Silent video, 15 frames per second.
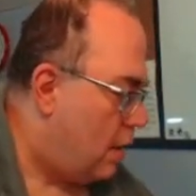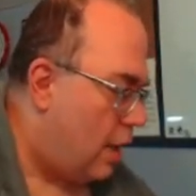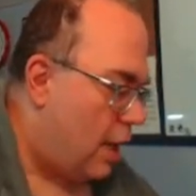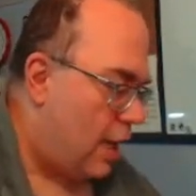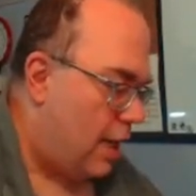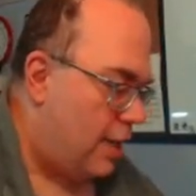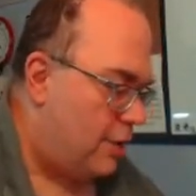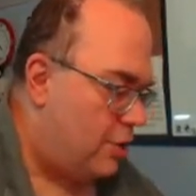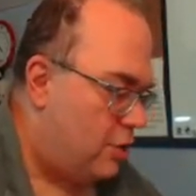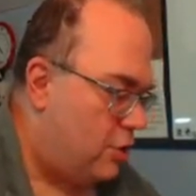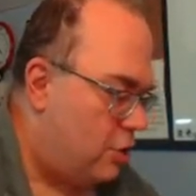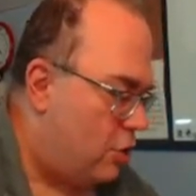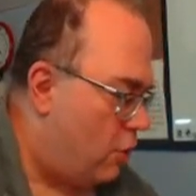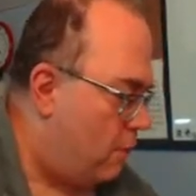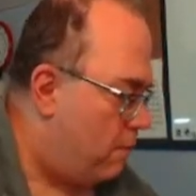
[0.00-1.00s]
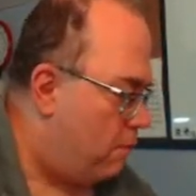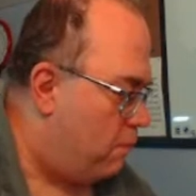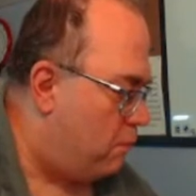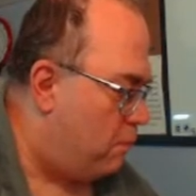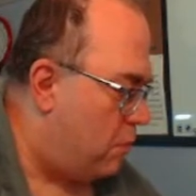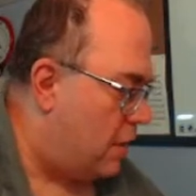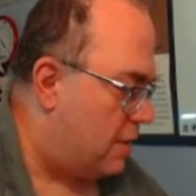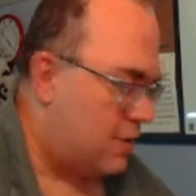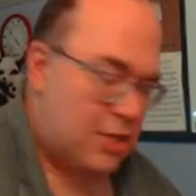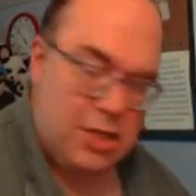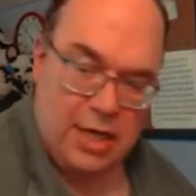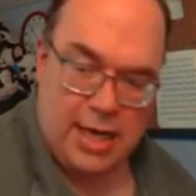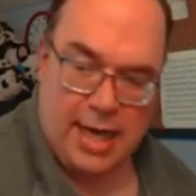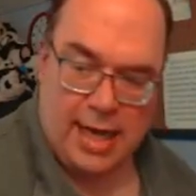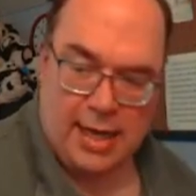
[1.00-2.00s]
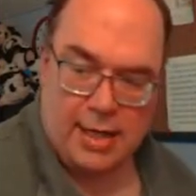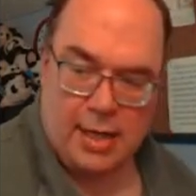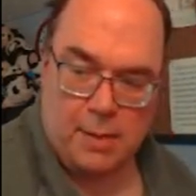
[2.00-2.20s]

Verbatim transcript: I don't bust yet.